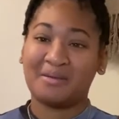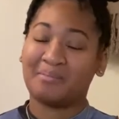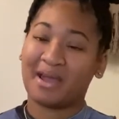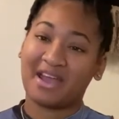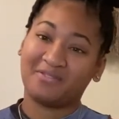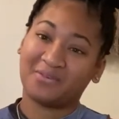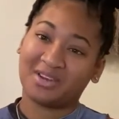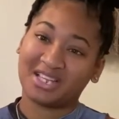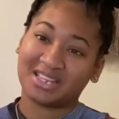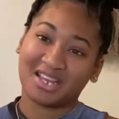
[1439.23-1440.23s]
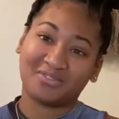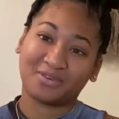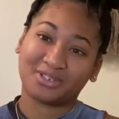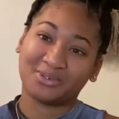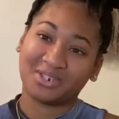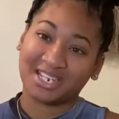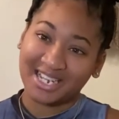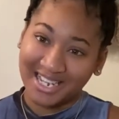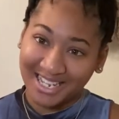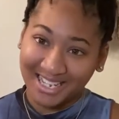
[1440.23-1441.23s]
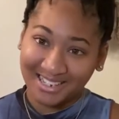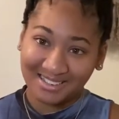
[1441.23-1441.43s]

Bye, everyone. Thanks for tuning in,